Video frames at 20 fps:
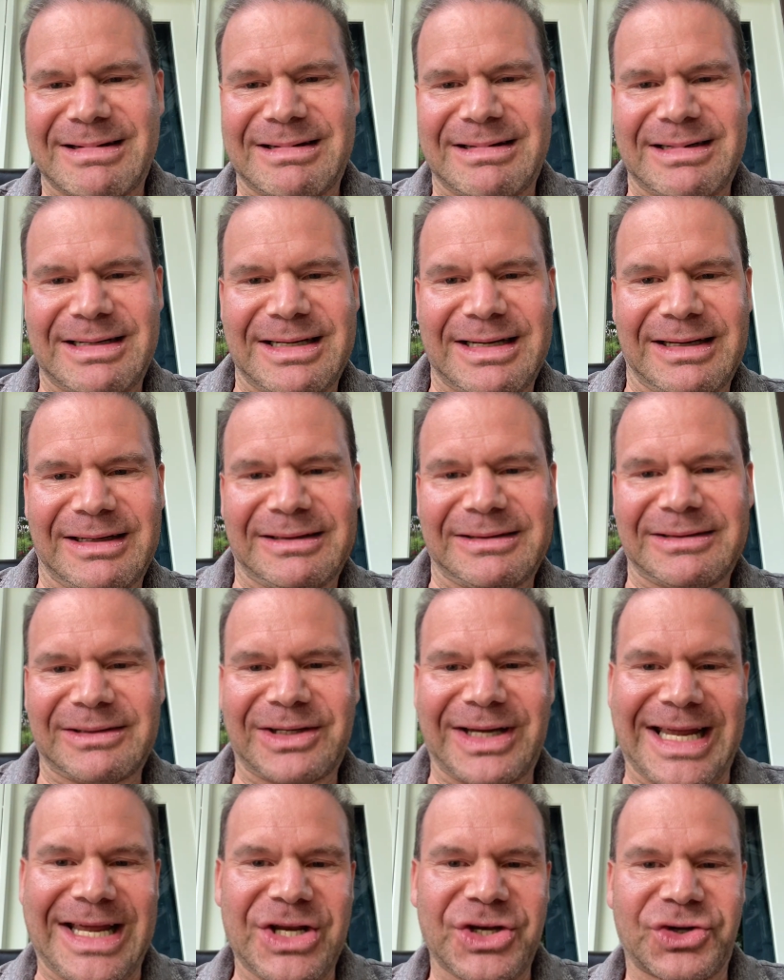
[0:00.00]
eh,
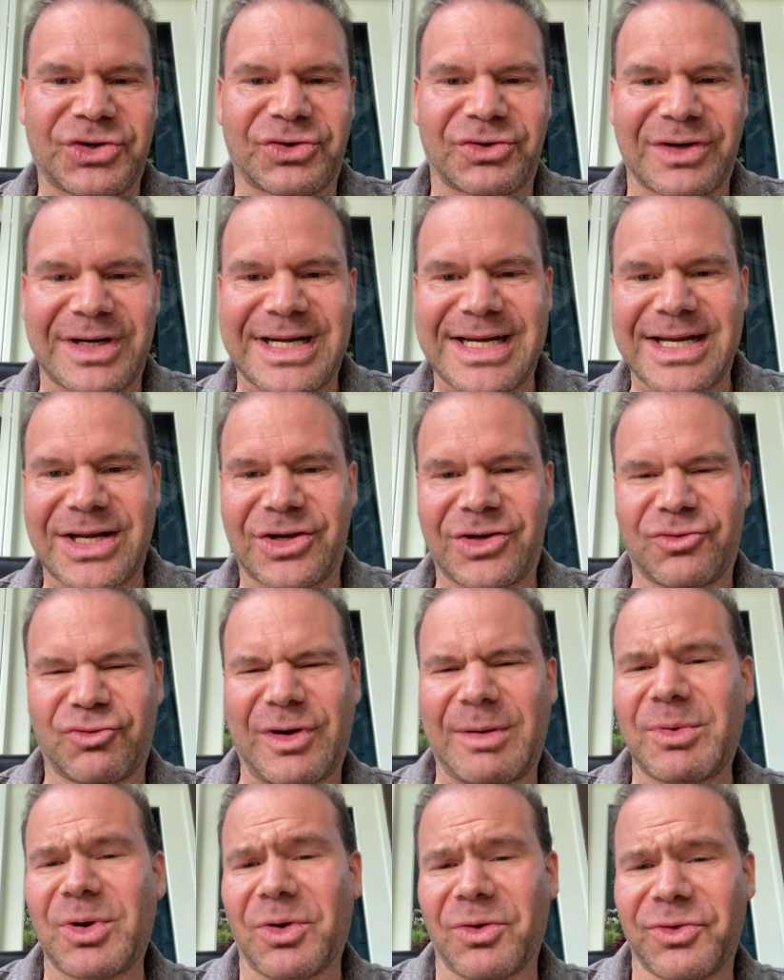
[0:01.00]
intrigue,
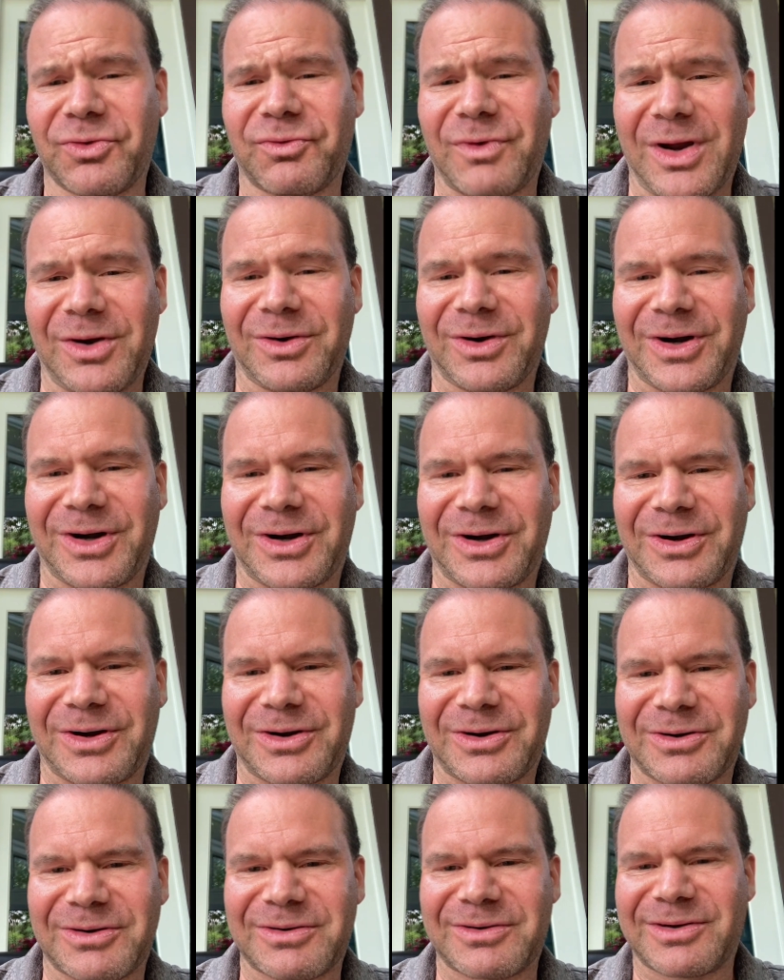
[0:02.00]
criminal
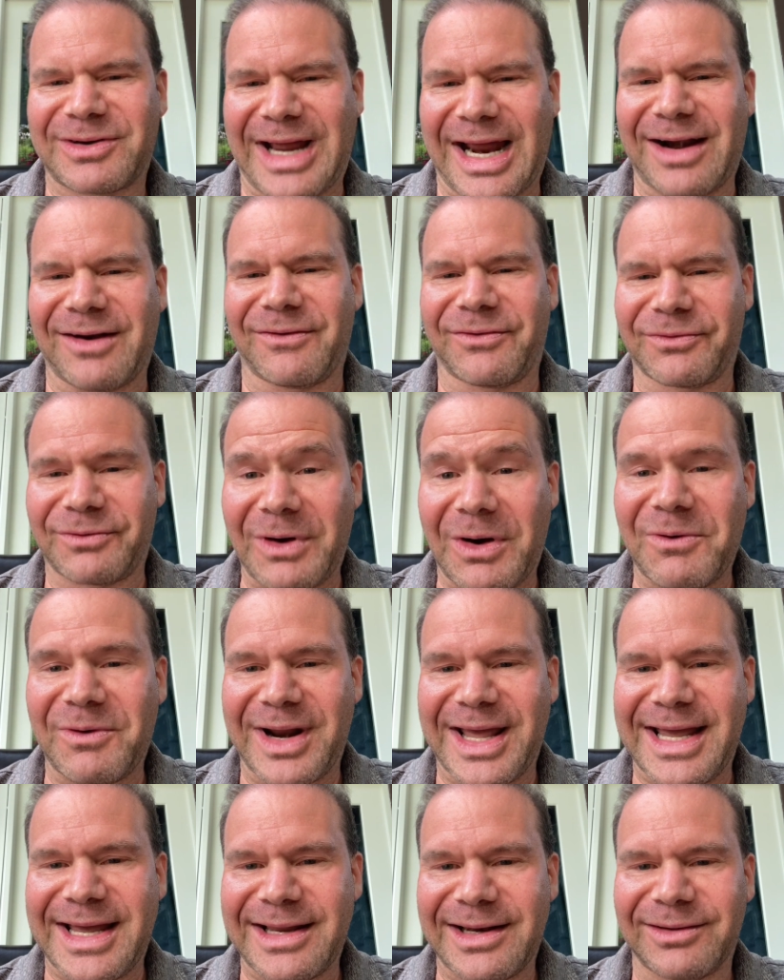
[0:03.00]
thriller kind of thrown
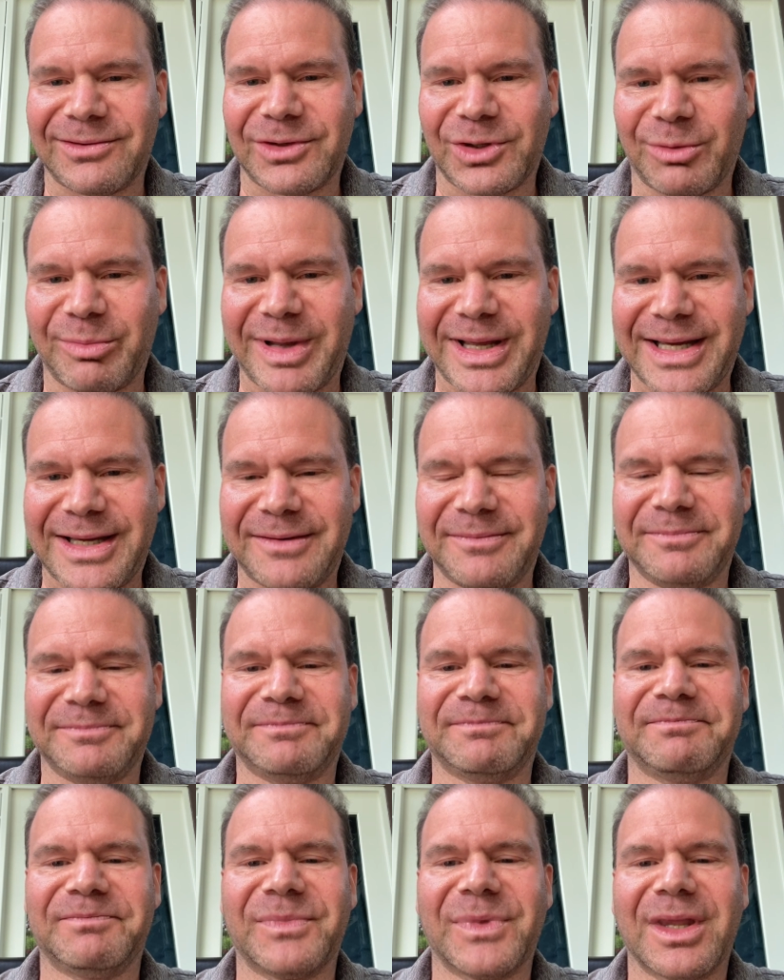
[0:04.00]
in a little bit.
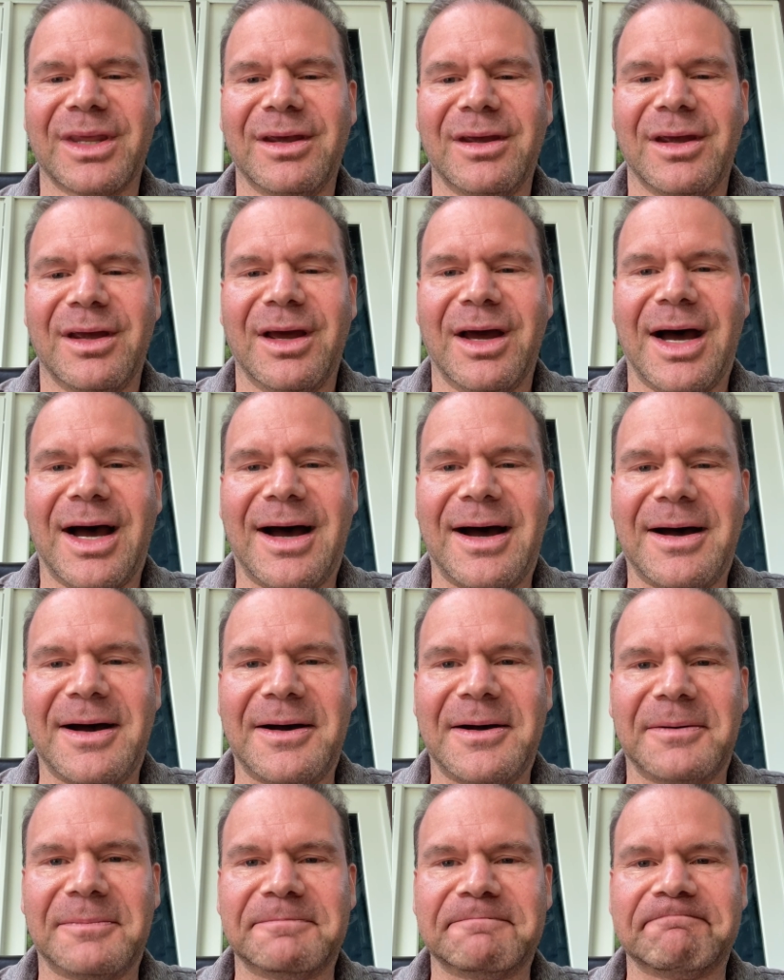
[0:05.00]

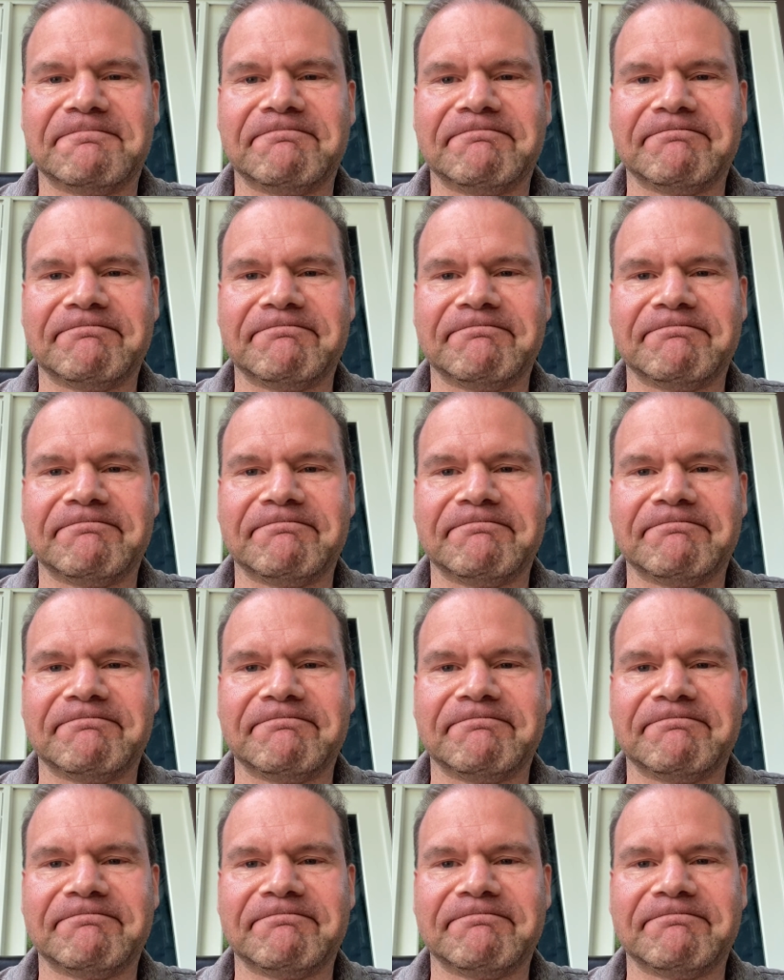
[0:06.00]
Um,